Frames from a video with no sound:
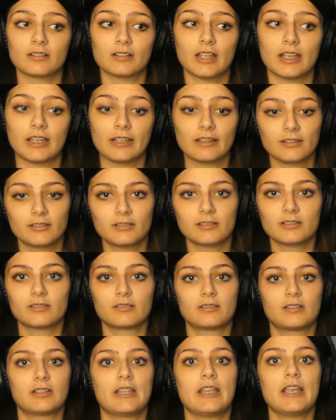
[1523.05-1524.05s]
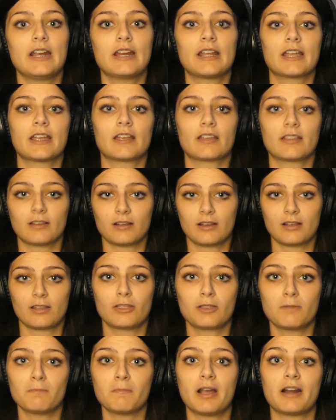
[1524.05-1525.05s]
like getting
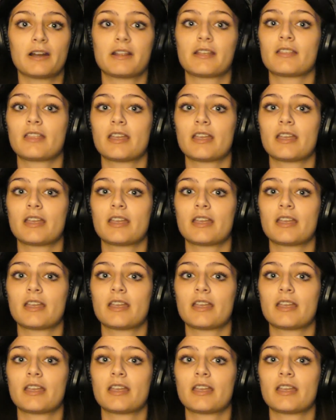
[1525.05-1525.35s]
the money.